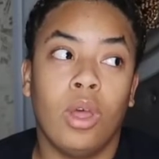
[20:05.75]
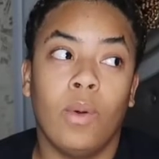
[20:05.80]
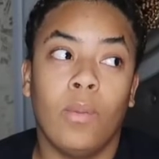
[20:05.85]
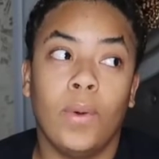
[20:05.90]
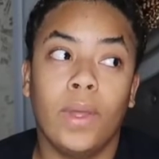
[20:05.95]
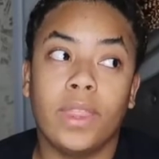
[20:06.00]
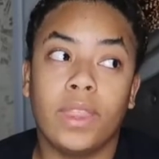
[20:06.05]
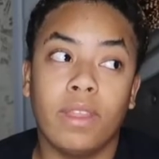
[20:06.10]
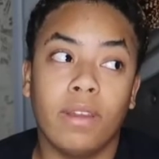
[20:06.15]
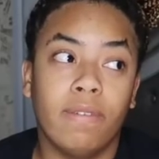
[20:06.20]

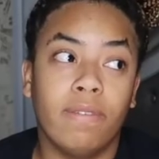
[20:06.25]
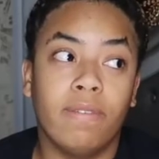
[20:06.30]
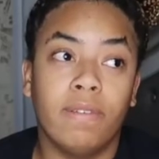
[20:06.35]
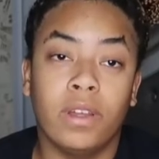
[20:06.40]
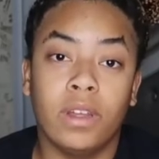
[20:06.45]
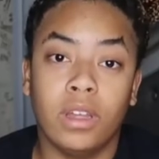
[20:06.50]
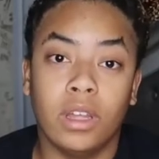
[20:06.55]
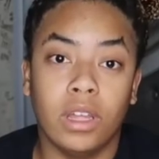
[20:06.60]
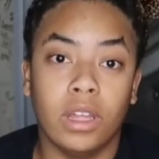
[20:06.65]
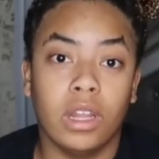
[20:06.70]
what the
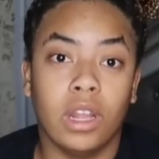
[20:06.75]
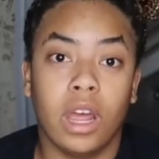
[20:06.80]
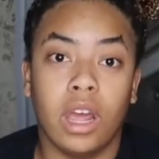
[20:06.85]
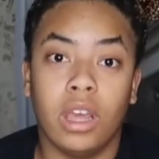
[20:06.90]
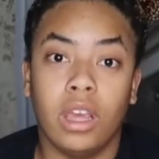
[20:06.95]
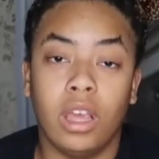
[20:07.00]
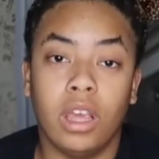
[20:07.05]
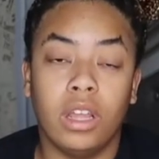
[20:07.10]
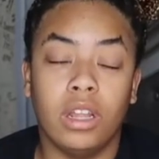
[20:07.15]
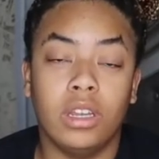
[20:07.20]
fuck?
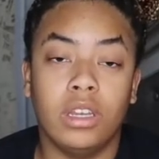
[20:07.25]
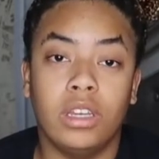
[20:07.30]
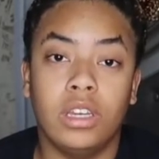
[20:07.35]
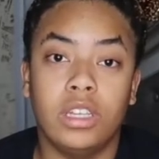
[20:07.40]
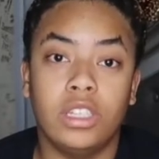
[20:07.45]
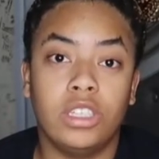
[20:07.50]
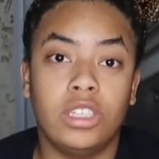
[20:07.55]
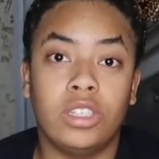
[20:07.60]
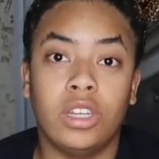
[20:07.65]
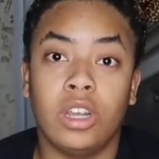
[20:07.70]
Like,
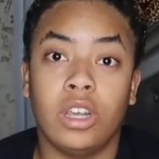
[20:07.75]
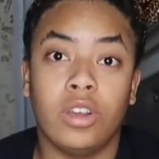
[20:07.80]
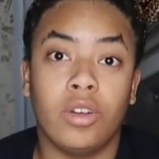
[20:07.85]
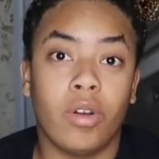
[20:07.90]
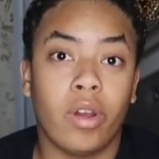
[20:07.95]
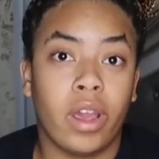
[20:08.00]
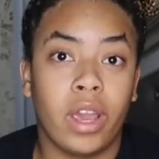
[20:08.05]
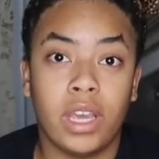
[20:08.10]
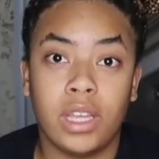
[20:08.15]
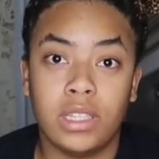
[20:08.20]
this shit
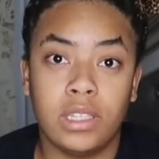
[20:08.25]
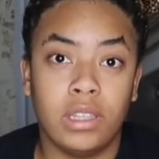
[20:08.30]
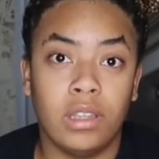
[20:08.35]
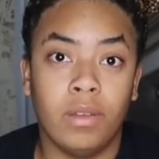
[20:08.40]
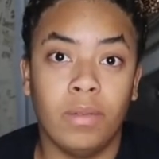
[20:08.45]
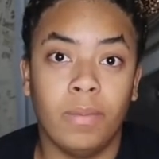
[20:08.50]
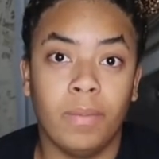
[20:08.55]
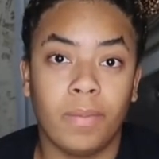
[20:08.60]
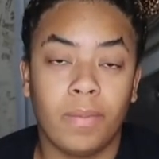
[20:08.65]
crazy.